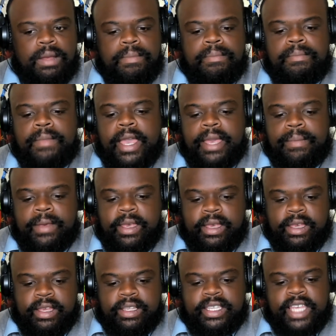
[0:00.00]

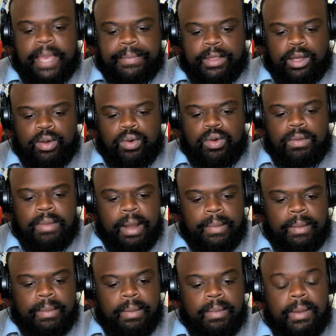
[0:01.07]
maybe skeptical or blah,
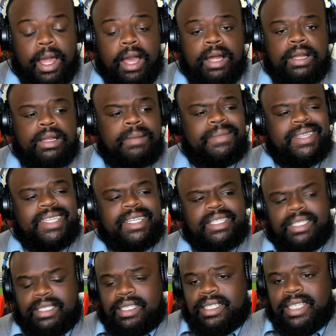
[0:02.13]
blah, blah, blah. But
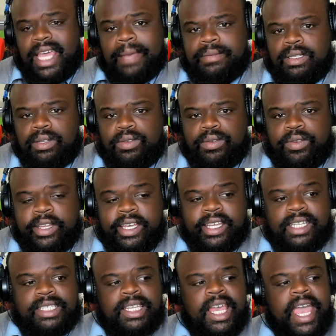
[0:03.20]
this is just absolutely
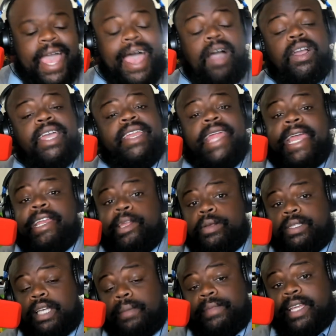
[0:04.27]
ridiculous. How can they do
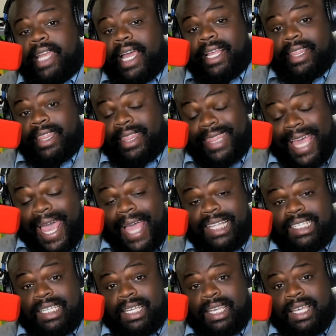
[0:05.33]
something like
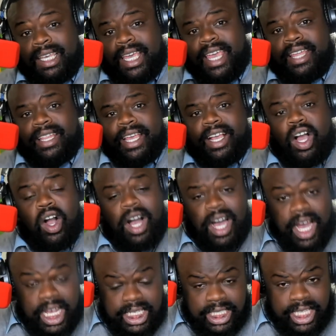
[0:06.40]
that and then call
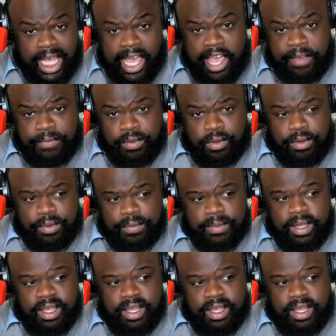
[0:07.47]
us the hateful group,